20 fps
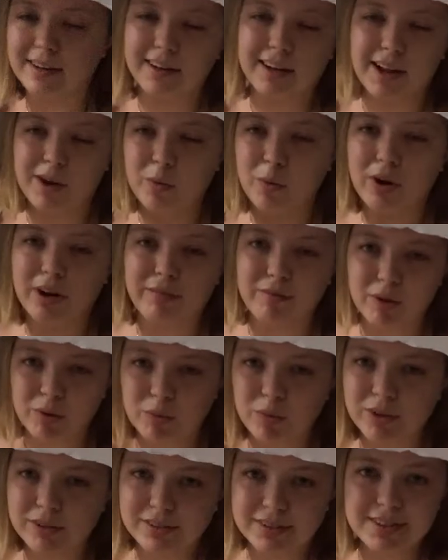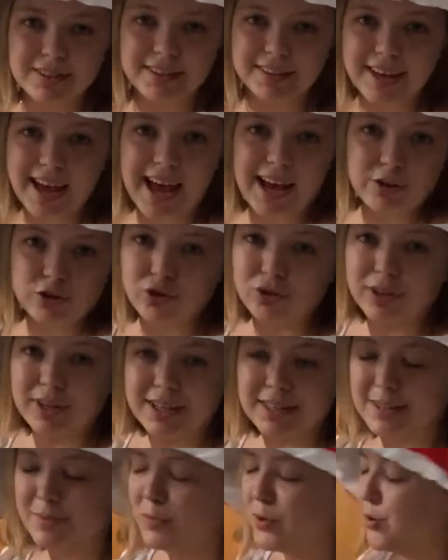And I want everyone to actually get
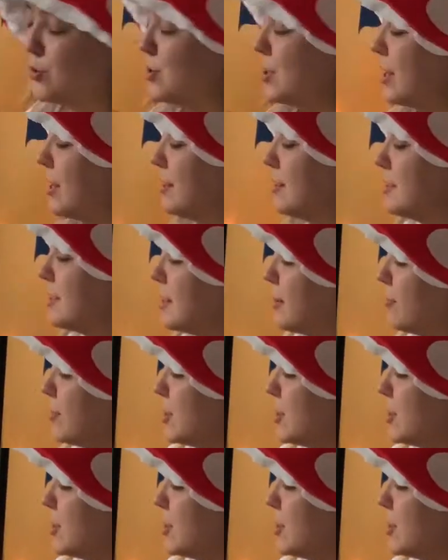some use out of the stuff in